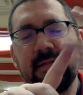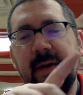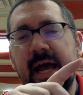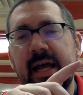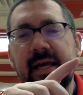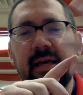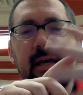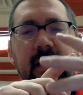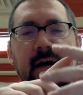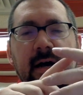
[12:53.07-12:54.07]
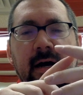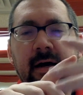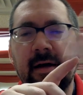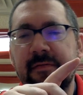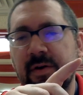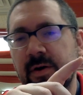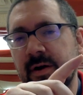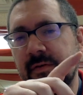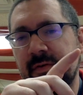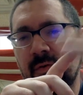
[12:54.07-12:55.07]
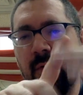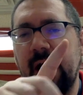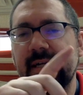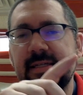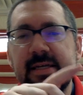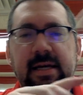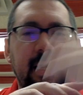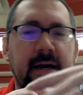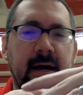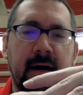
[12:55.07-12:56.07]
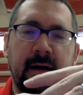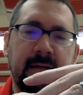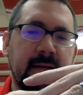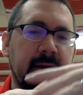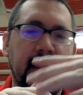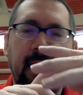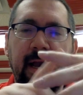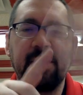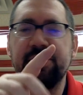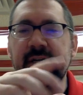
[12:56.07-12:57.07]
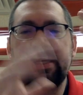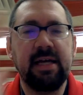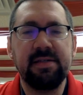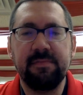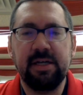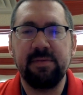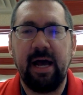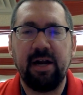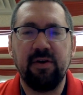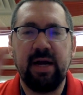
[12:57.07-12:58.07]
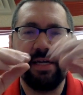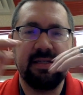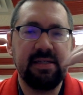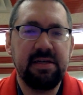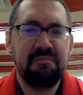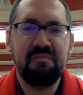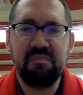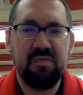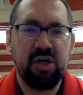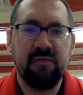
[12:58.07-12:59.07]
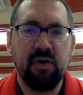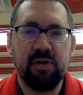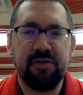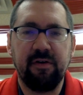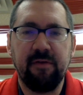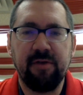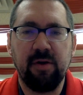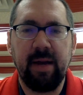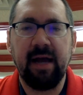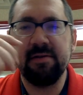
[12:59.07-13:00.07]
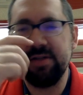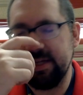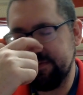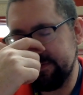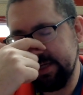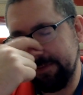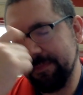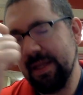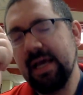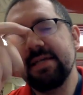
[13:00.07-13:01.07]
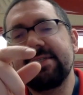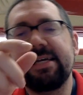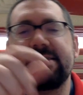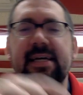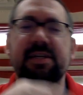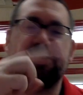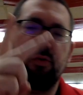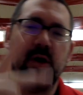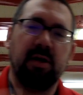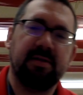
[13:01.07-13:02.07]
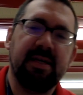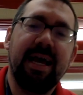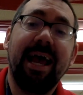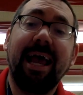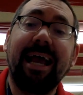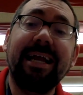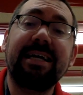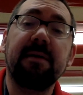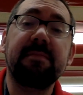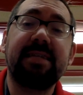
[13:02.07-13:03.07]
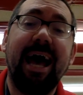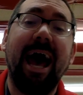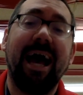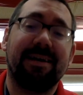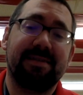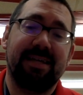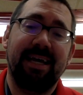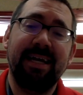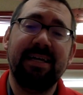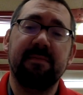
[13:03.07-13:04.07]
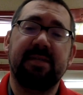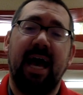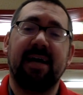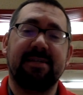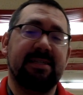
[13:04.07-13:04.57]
Hispanic, if you're white, Asian, doesn't matter your race. You can vote if you're a man. So that's 15. 16, 2 words. Income tax. Income tax.